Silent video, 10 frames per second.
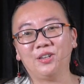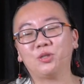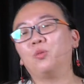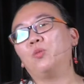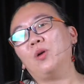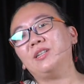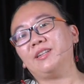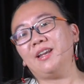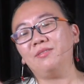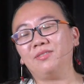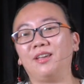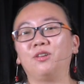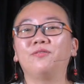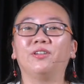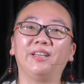So once again, thank
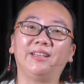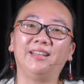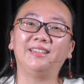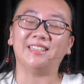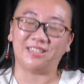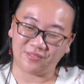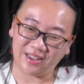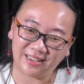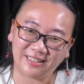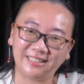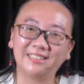you for taking the survey.